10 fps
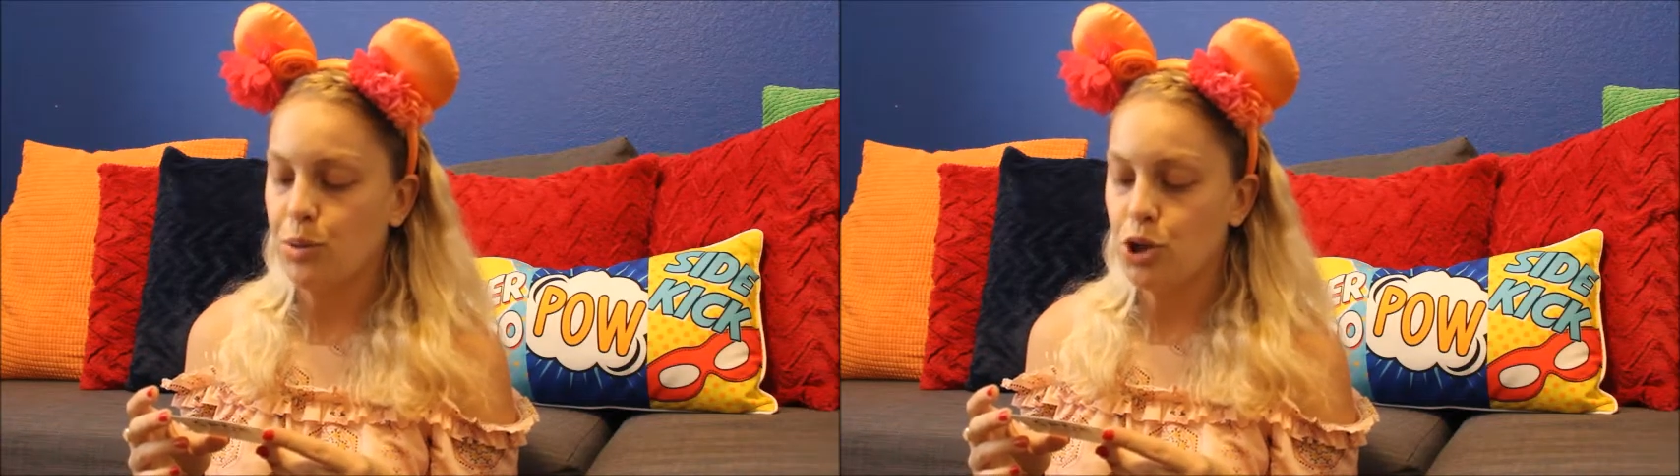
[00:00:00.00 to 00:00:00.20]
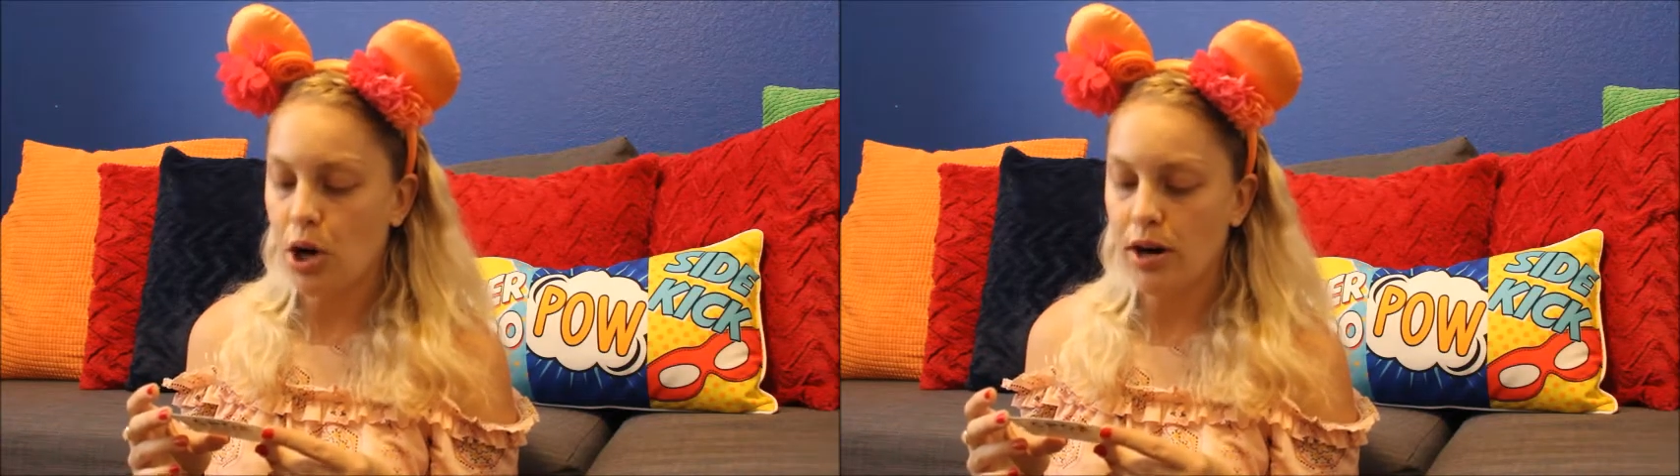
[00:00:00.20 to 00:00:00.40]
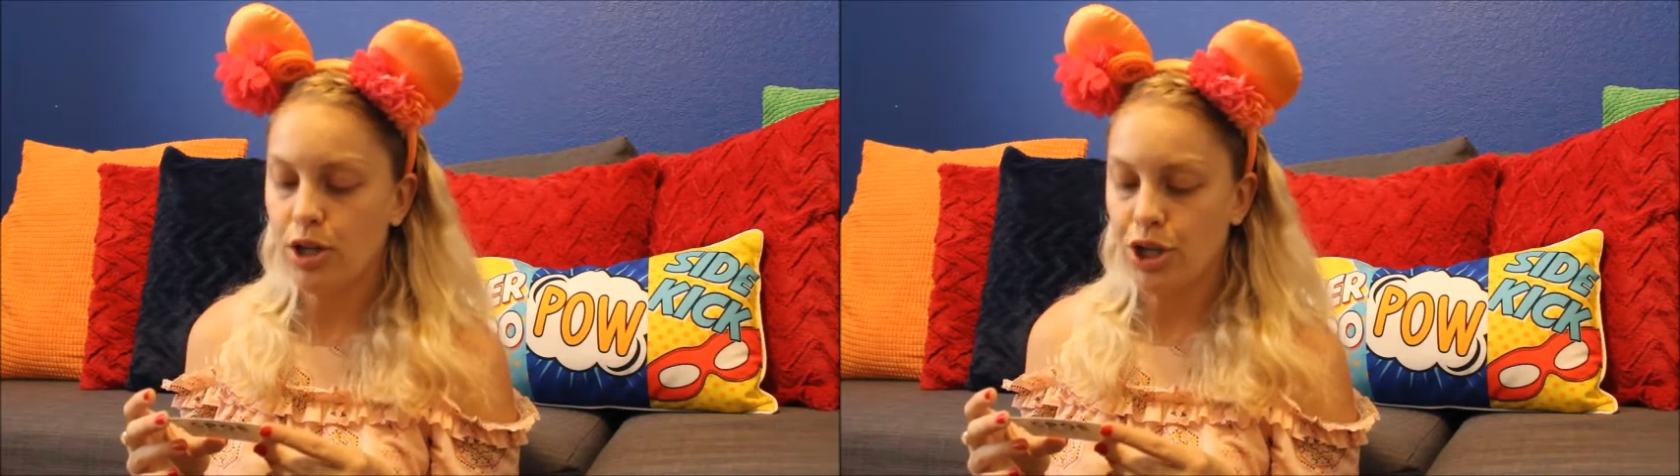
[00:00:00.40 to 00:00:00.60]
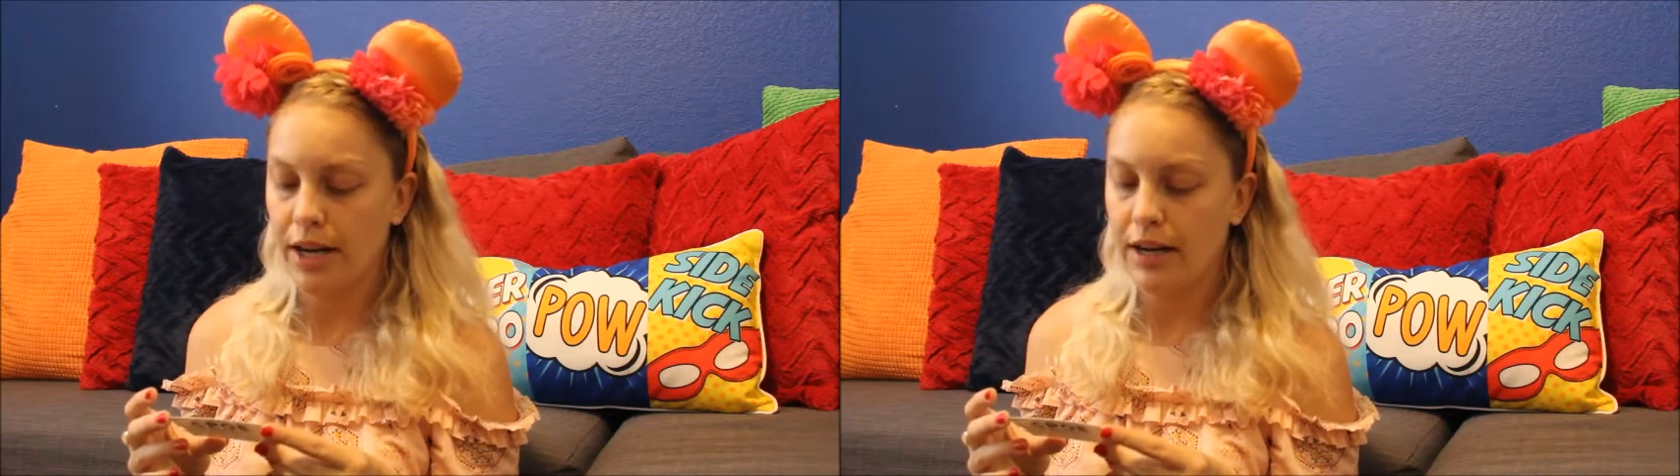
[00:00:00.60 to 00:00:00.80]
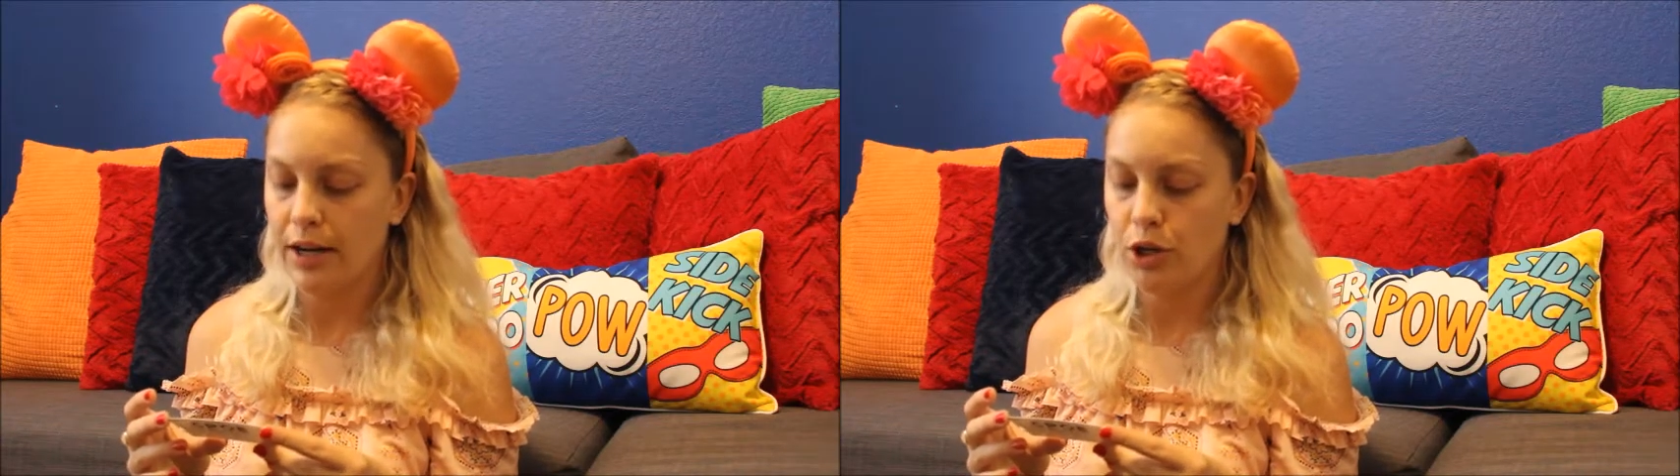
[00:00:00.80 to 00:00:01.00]
charge
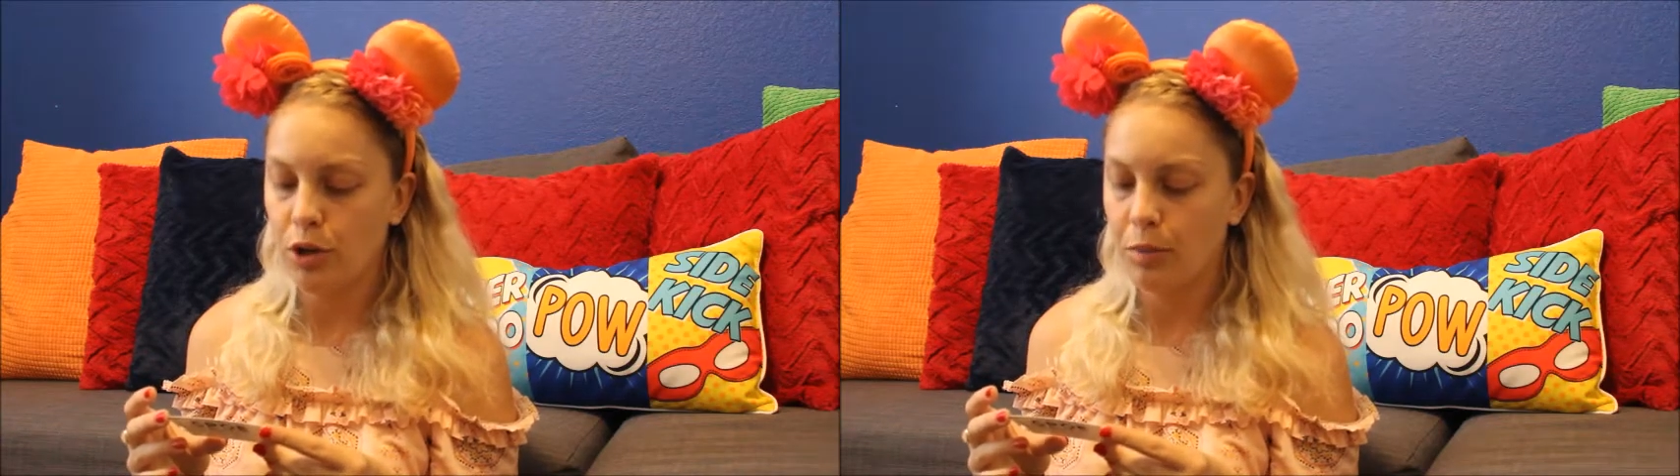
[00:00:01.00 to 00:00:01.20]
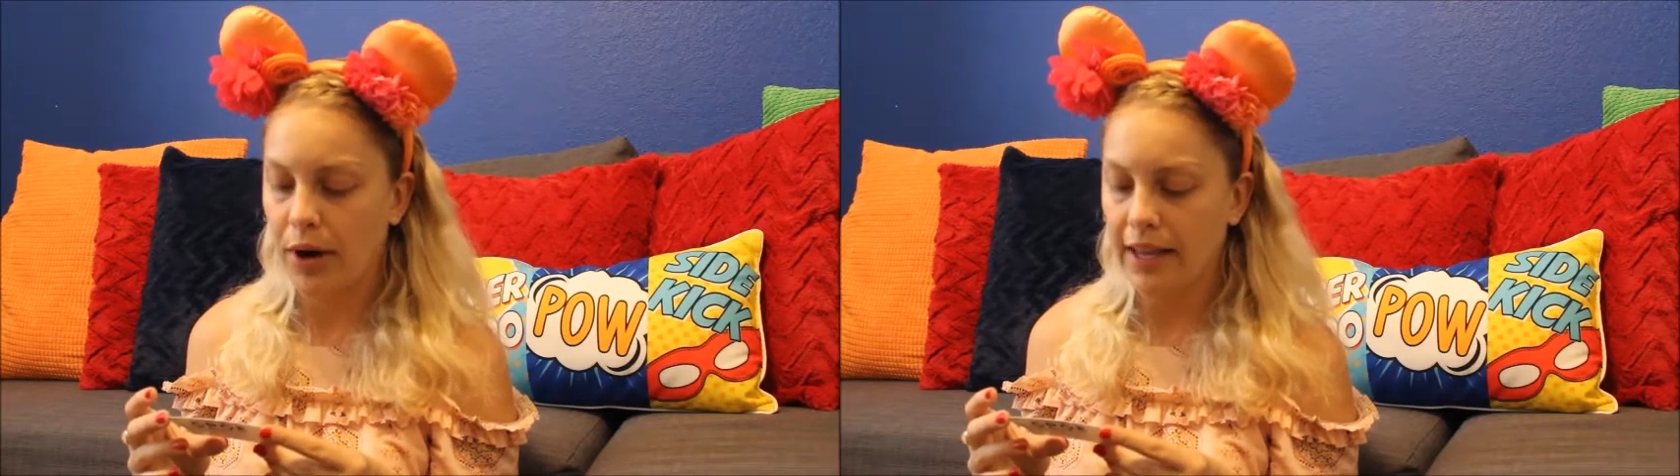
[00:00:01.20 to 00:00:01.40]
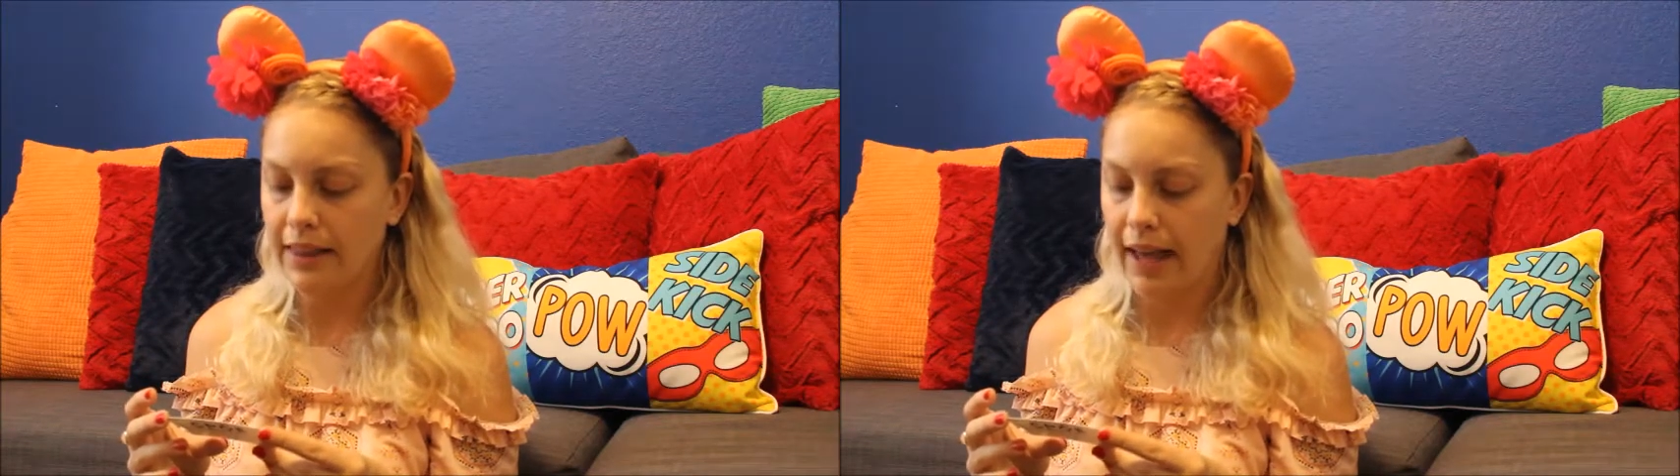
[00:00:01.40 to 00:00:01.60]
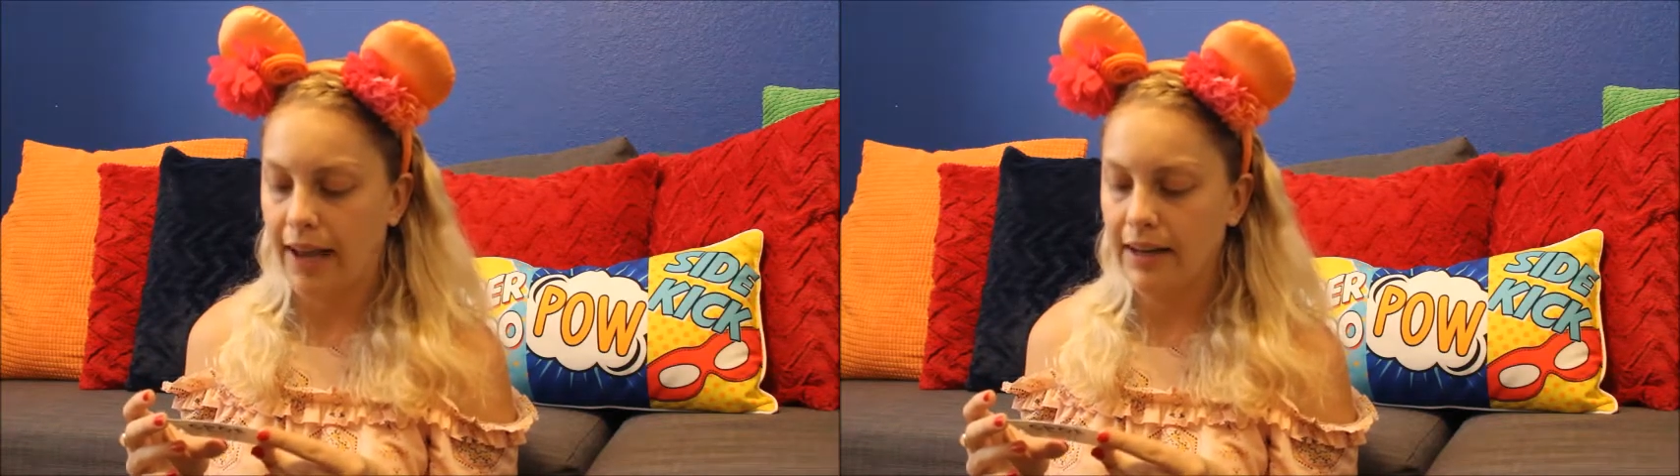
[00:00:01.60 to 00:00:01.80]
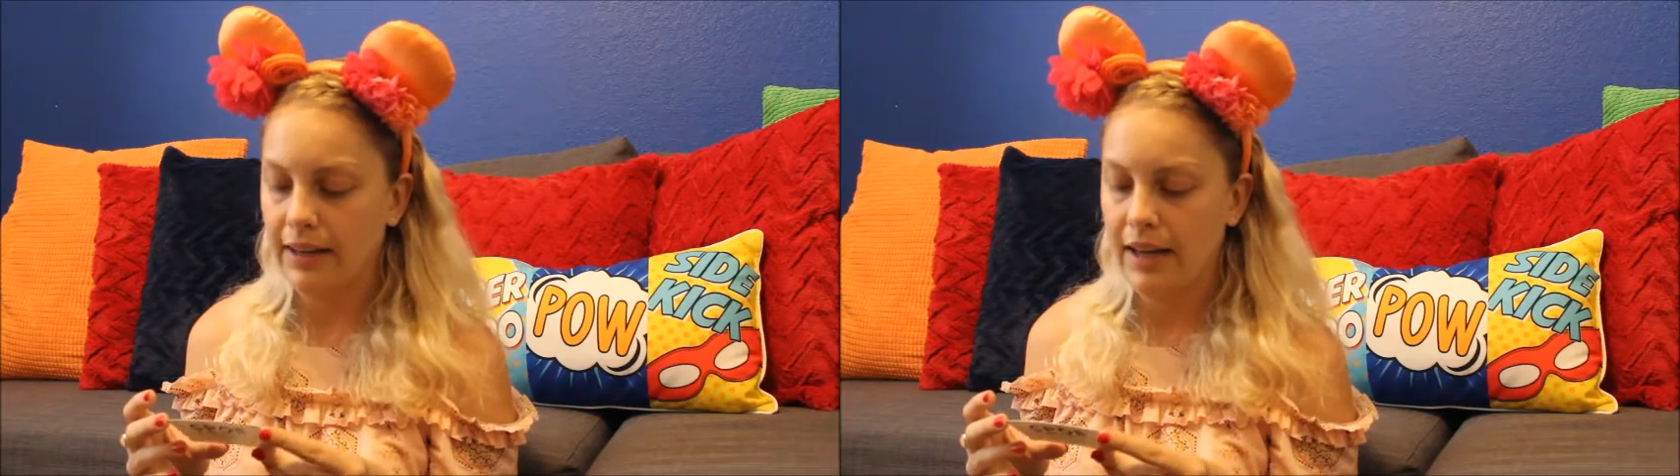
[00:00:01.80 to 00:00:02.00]
it under a bright light,